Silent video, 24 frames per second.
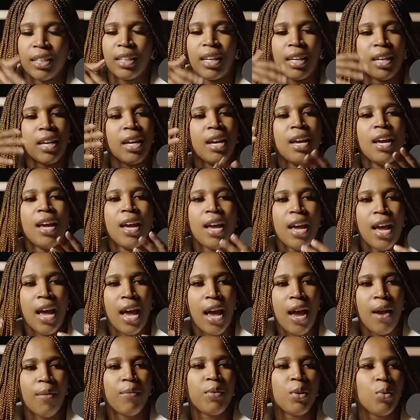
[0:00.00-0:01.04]
Like
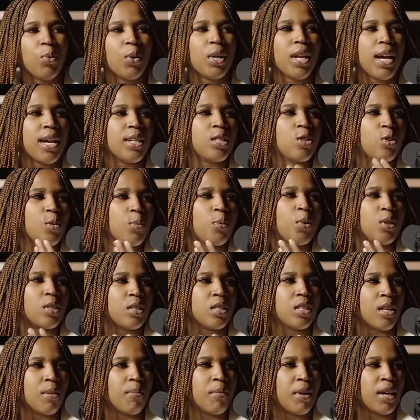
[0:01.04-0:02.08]
everyone has to report to
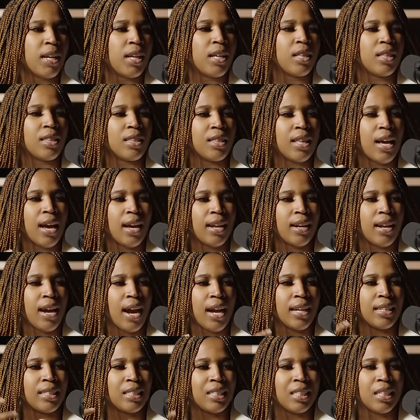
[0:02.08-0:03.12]
somebody. That
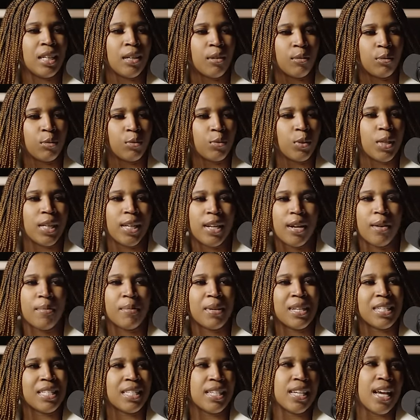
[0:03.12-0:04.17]
idea of freedom
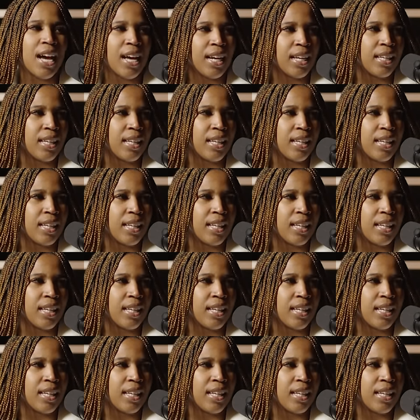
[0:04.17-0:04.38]
is not